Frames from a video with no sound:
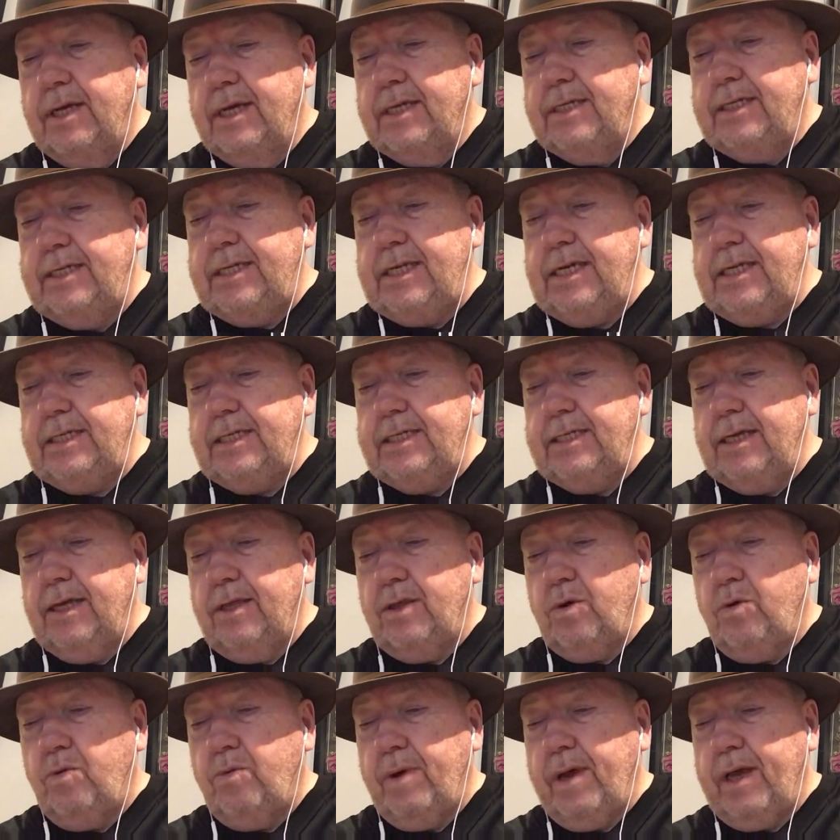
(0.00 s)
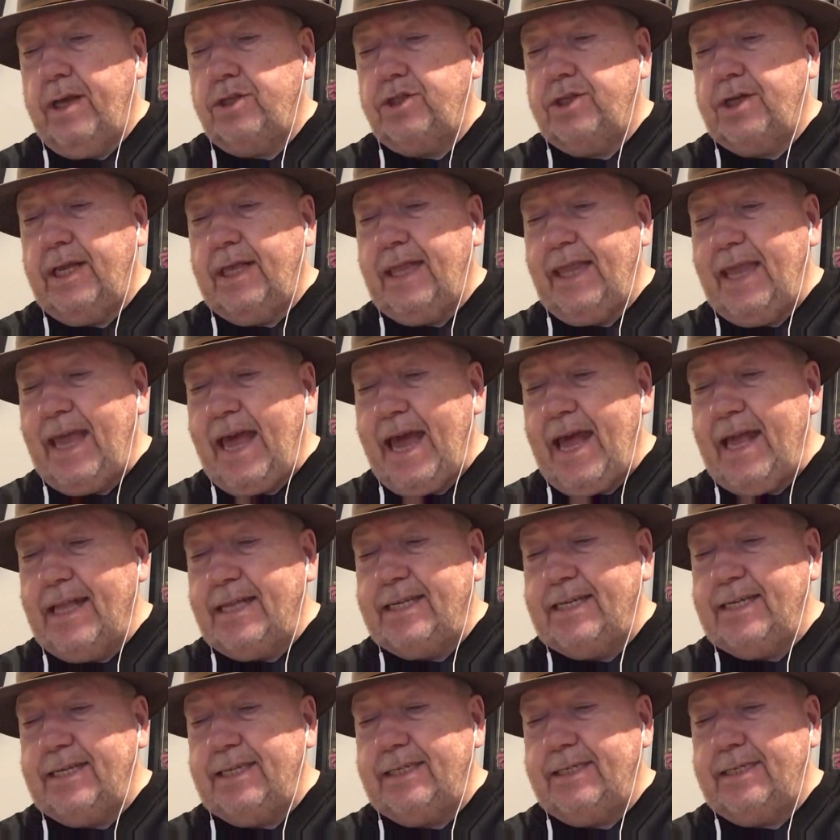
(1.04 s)
Season of the Witch,
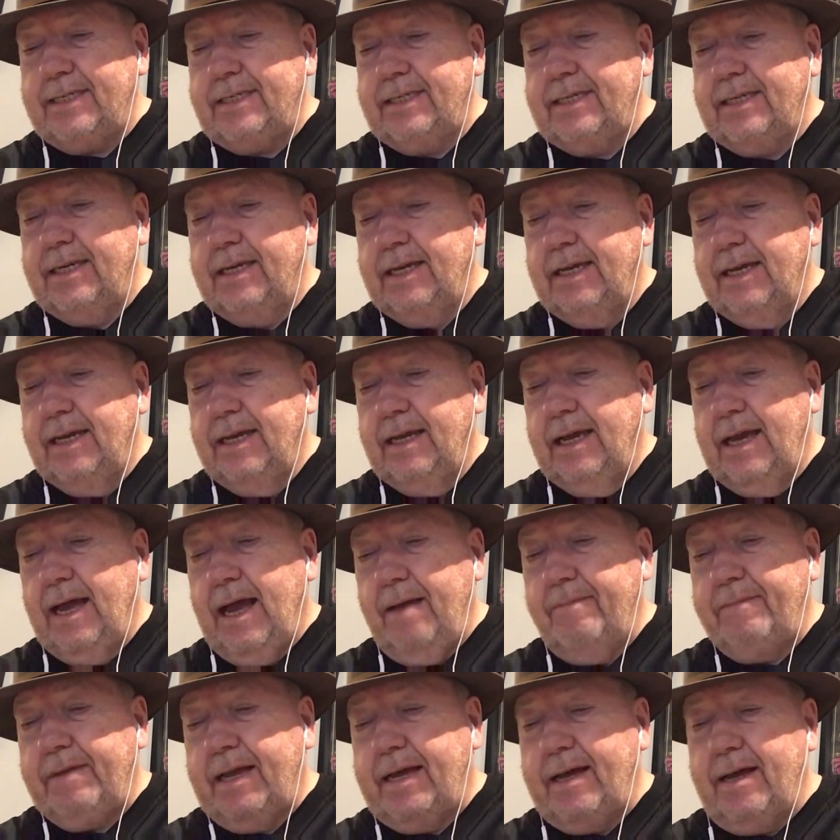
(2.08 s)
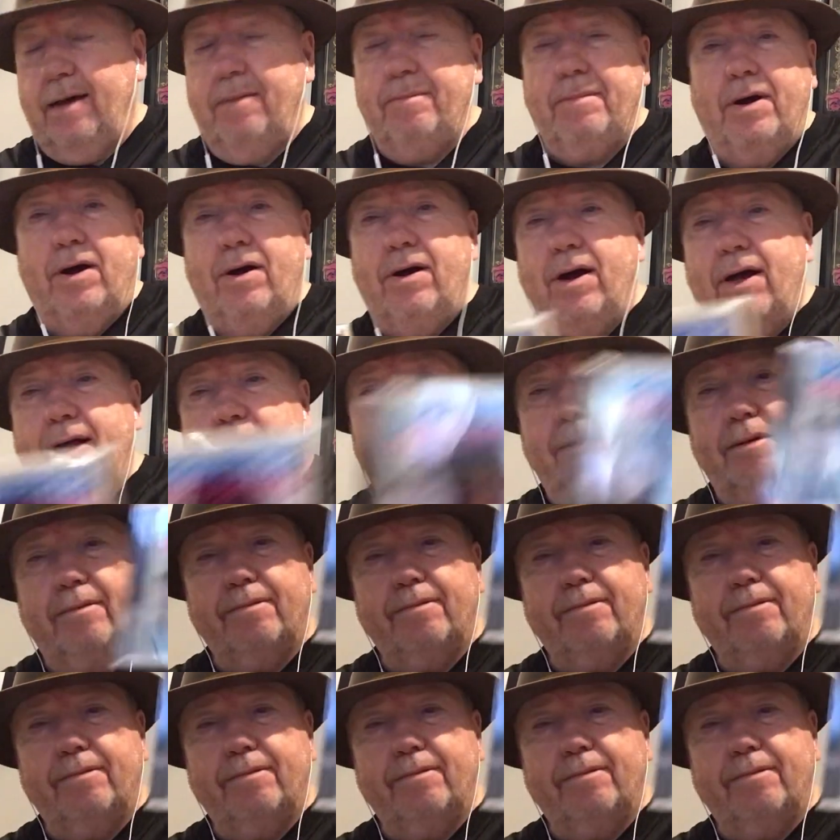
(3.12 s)
Atlantis. I mean, come on.